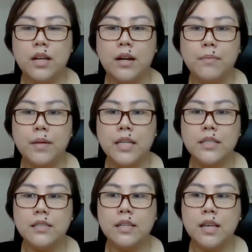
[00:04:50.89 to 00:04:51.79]

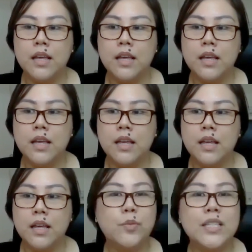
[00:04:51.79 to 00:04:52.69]

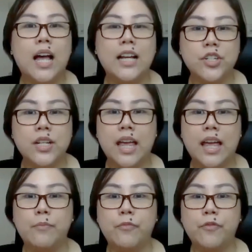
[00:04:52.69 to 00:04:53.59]
It was actually
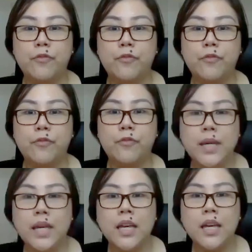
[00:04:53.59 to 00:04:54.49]
helpful for
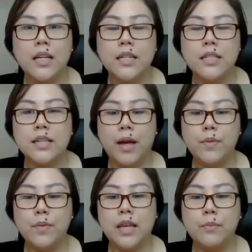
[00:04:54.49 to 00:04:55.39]
me because I
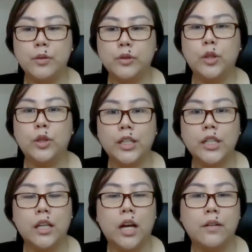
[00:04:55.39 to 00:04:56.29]
was able to learn
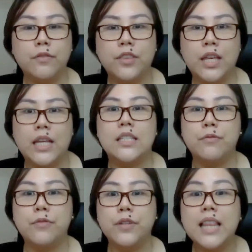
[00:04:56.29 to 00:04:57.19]
a lot of things
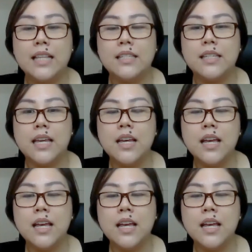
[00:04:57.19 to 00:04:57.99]
in freelancing.